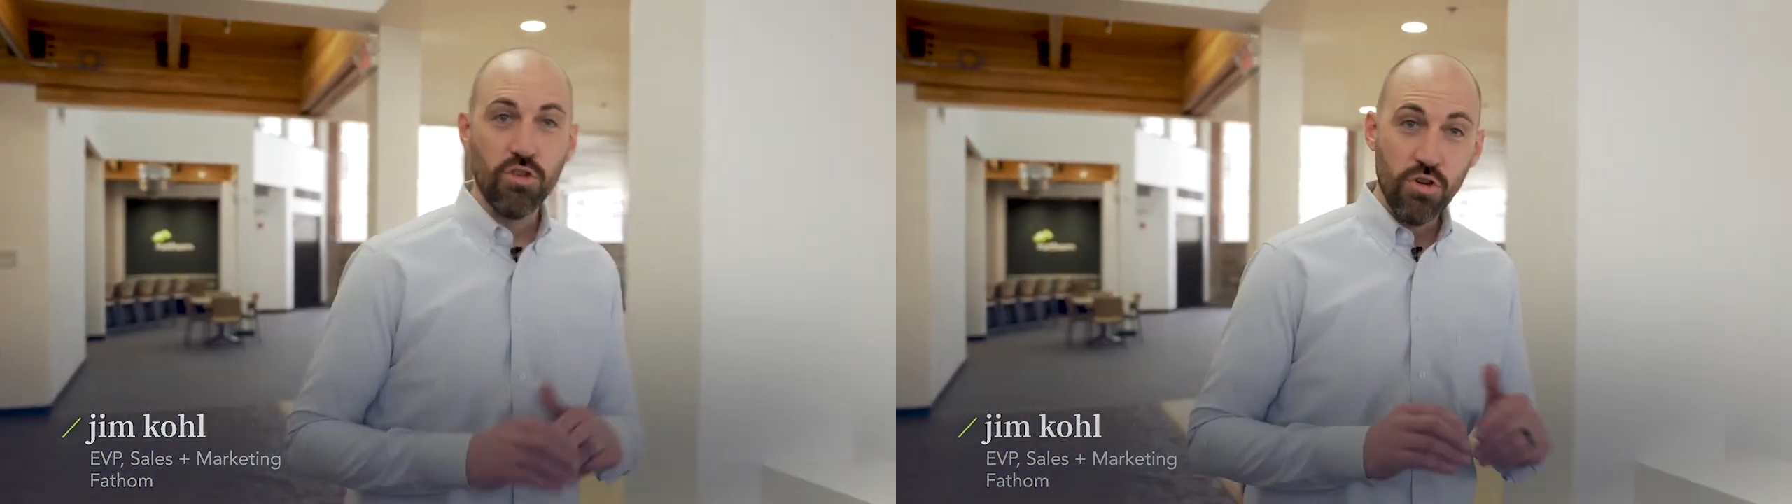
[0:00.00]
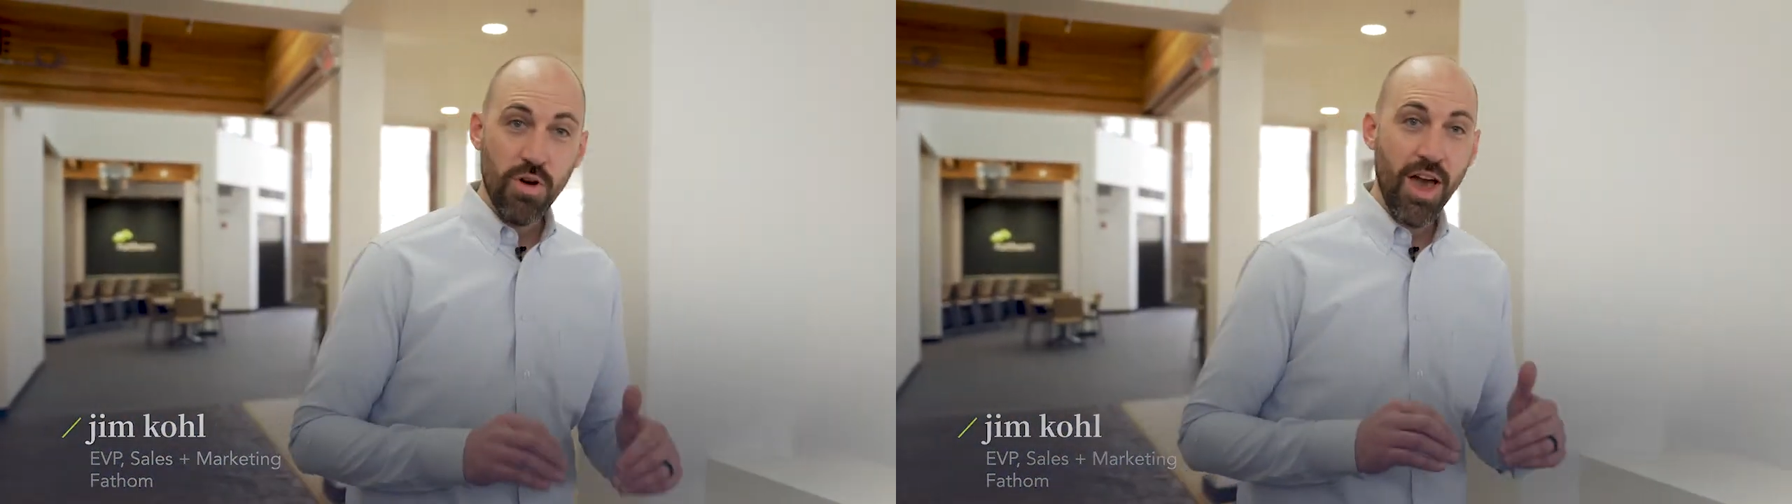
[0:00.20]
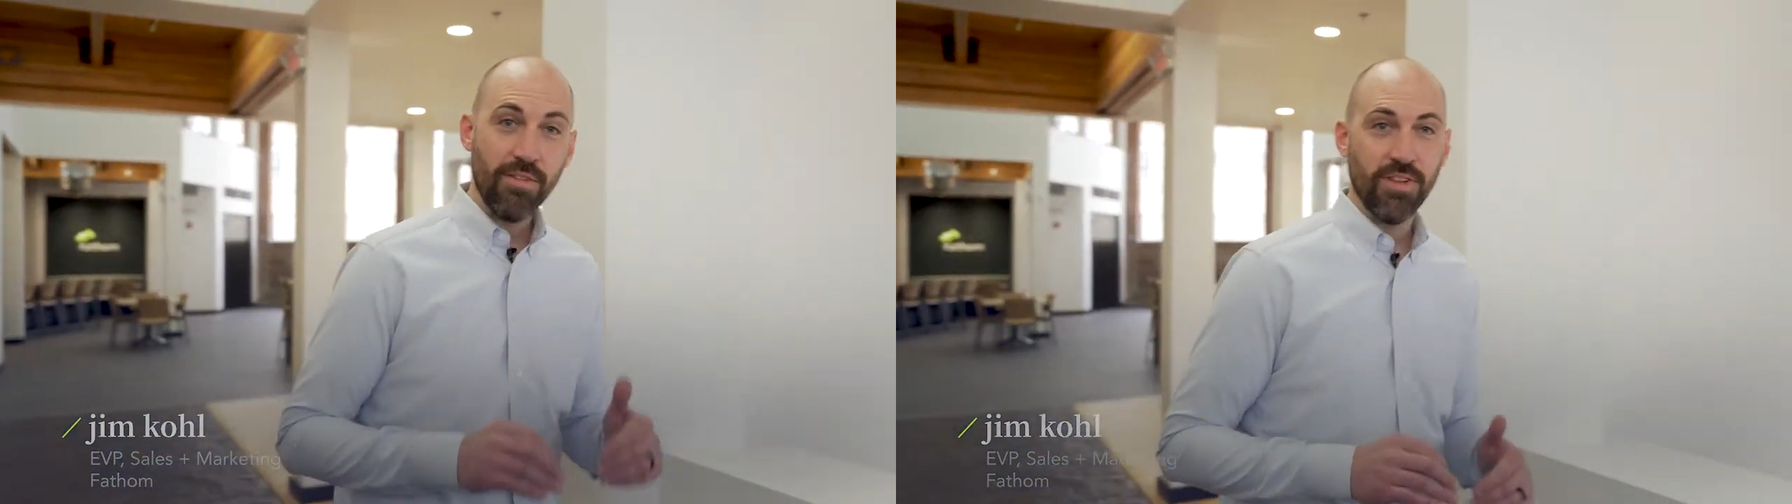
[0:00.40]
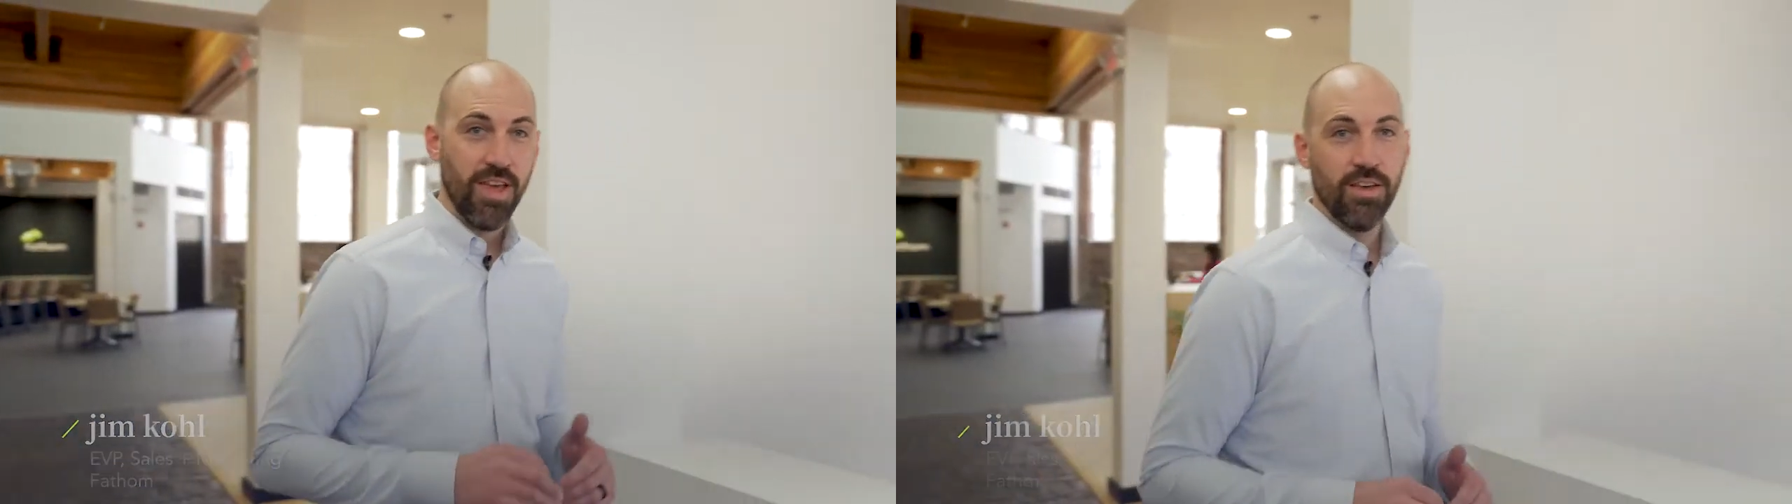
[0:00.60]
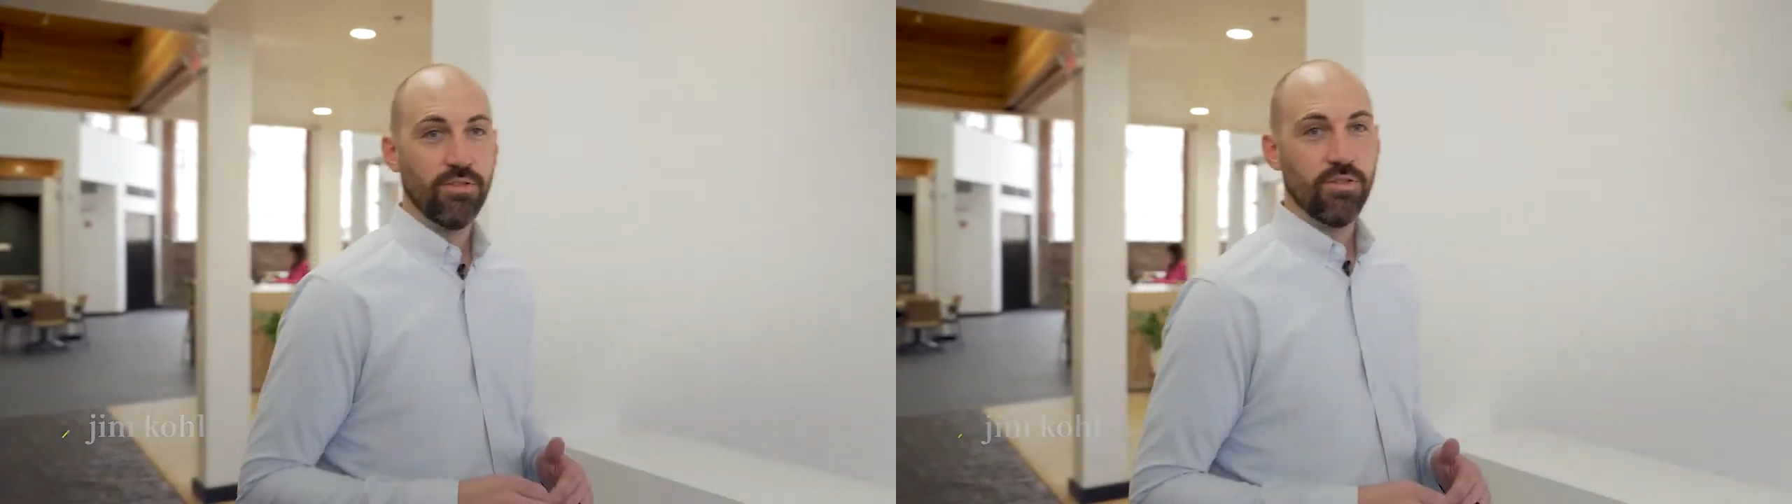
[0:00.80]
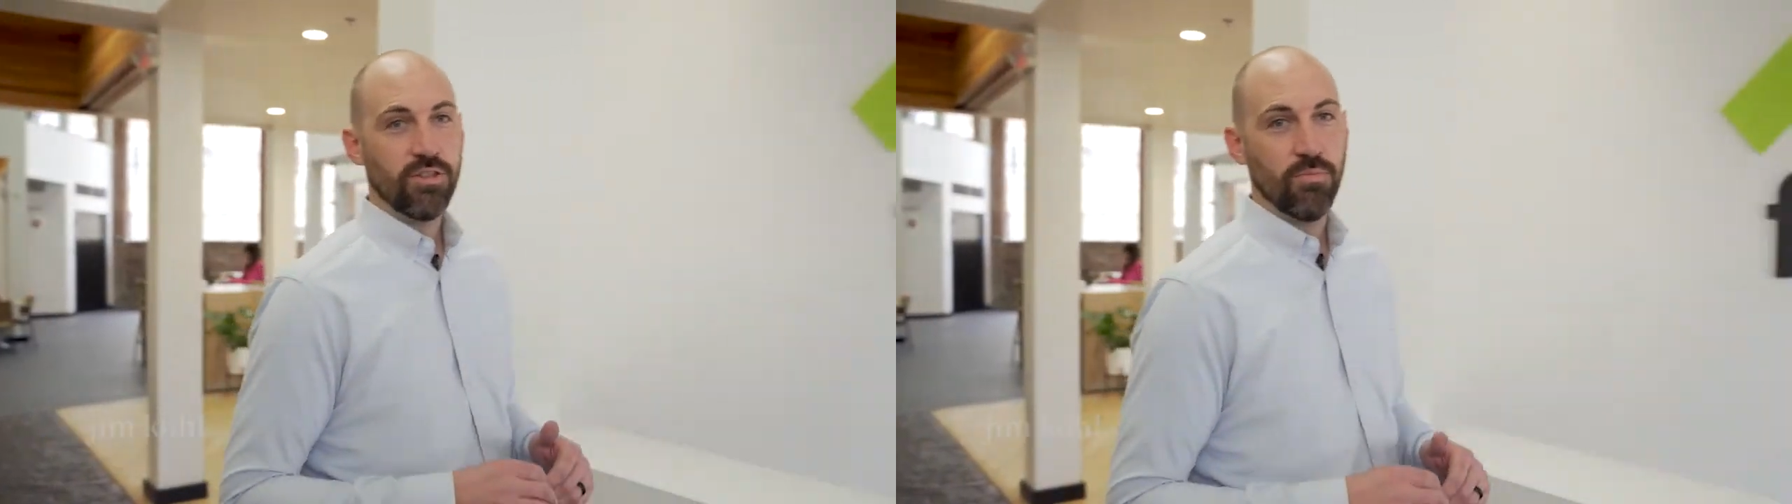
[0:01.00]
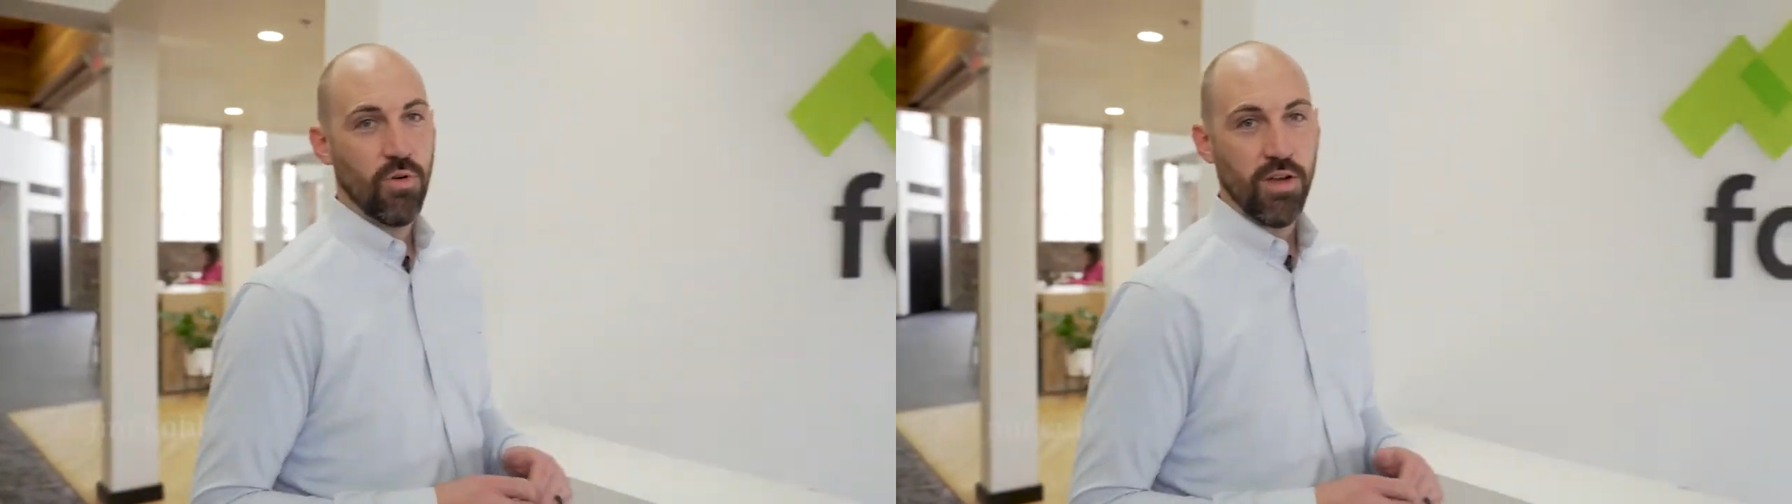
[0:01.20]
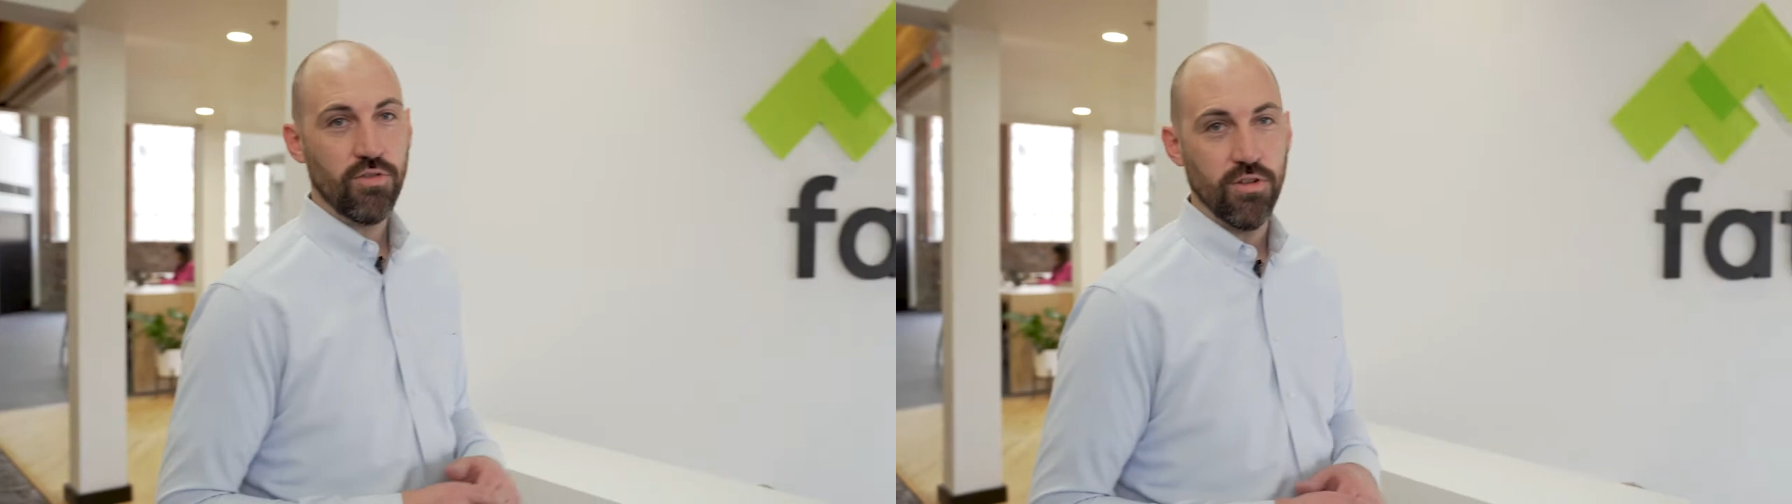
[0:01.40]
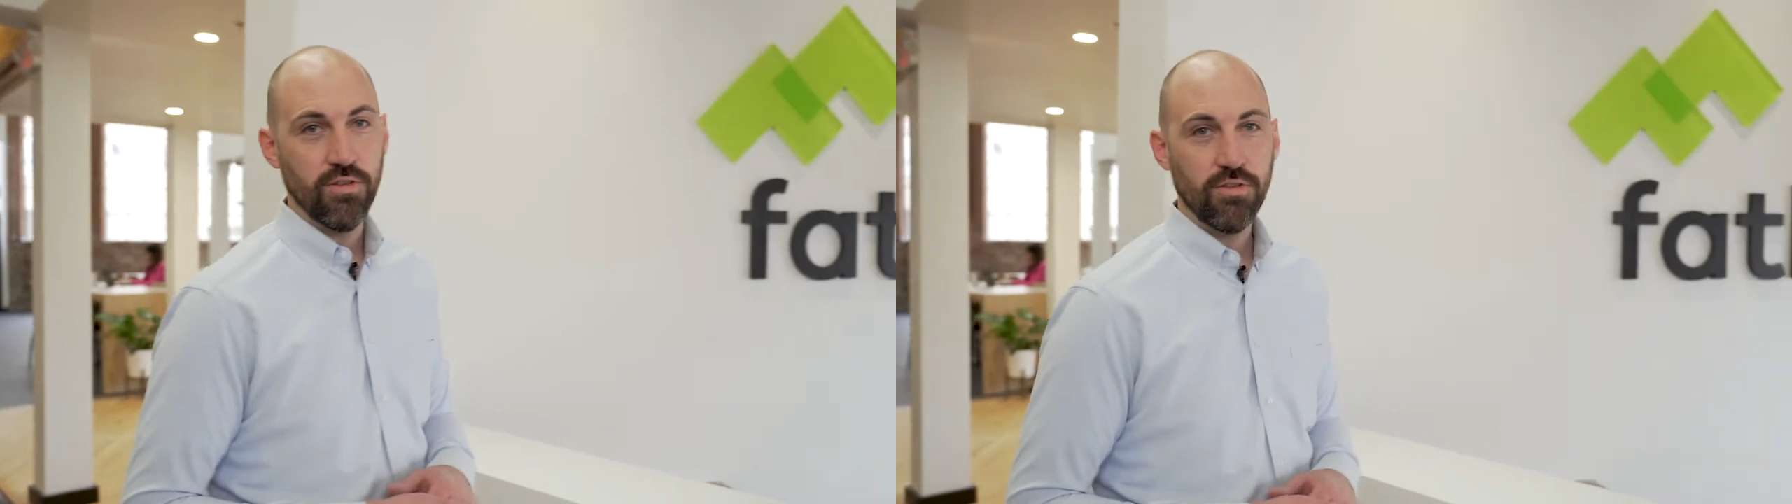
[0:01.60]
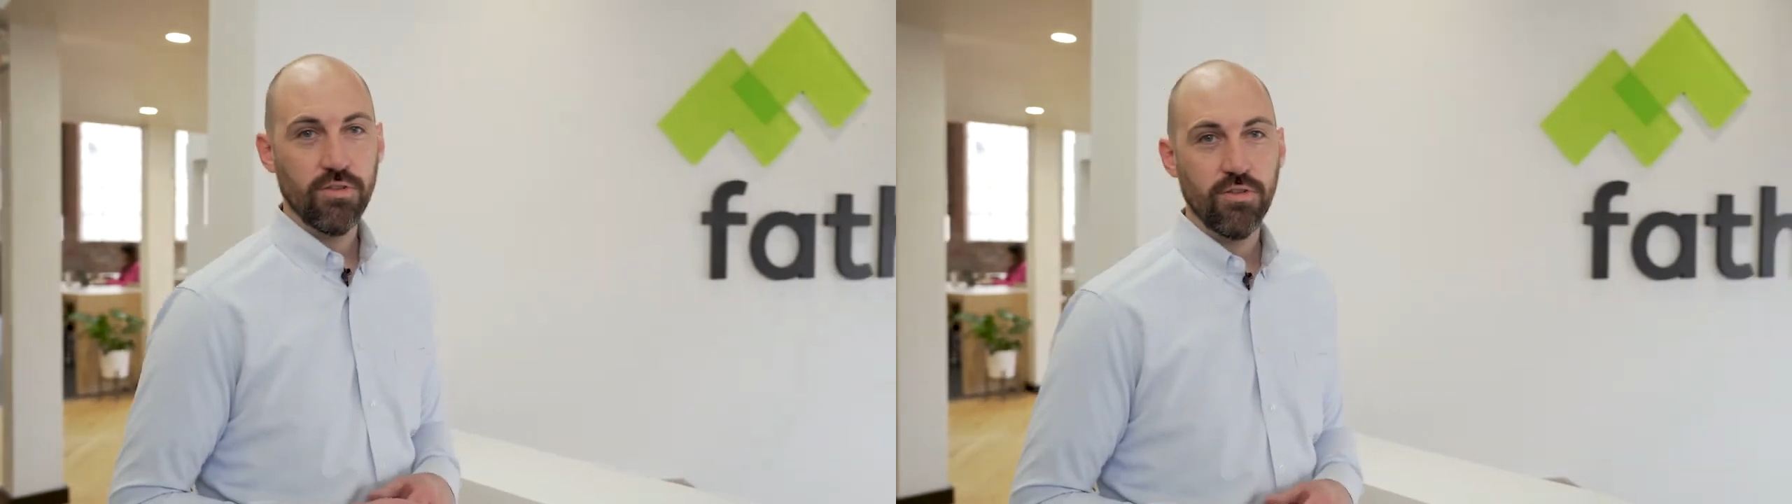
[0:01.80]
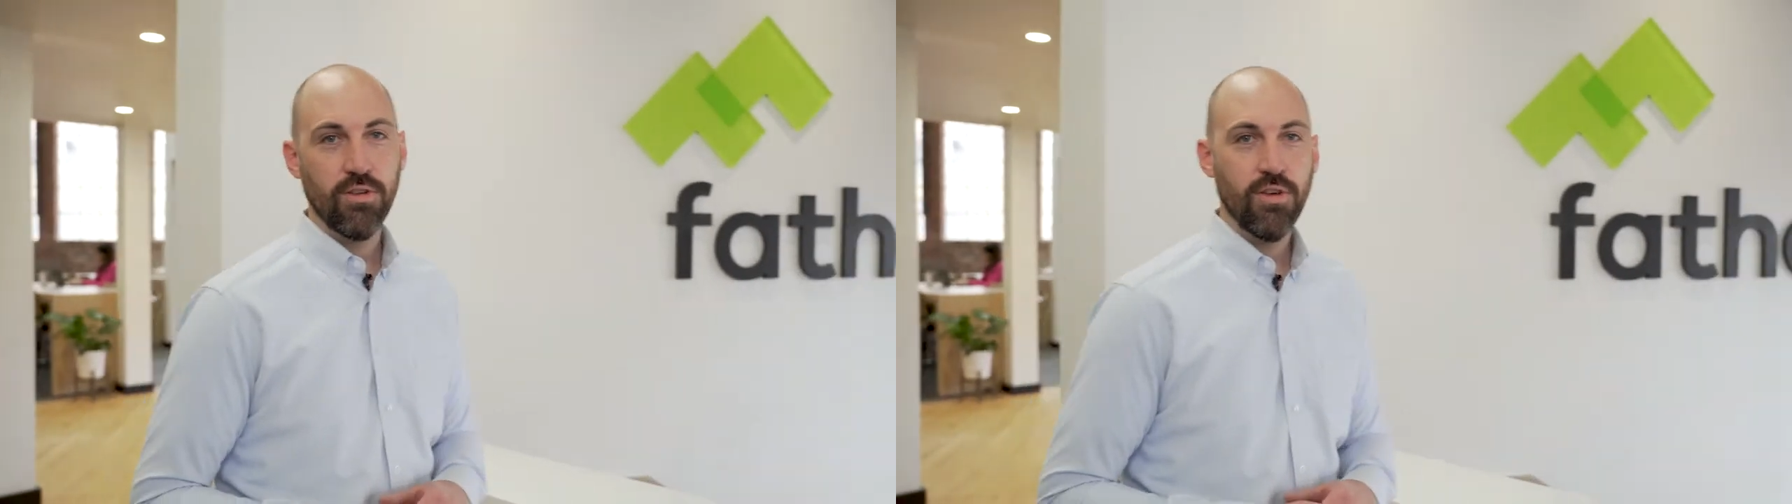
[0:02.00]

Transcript: you have to answer some questions.